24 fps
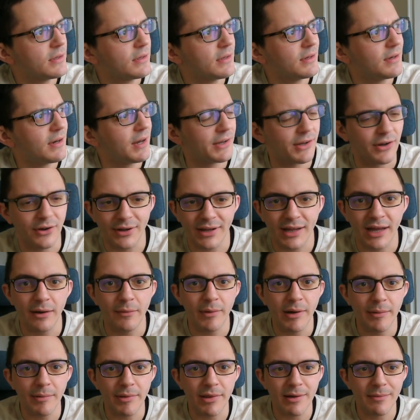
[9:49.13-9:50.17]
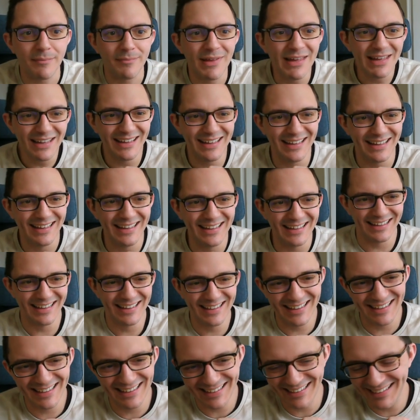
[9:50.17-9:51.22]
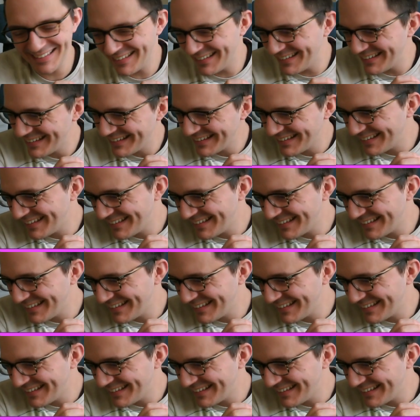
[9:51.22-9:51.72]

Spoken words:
I can't get away with it.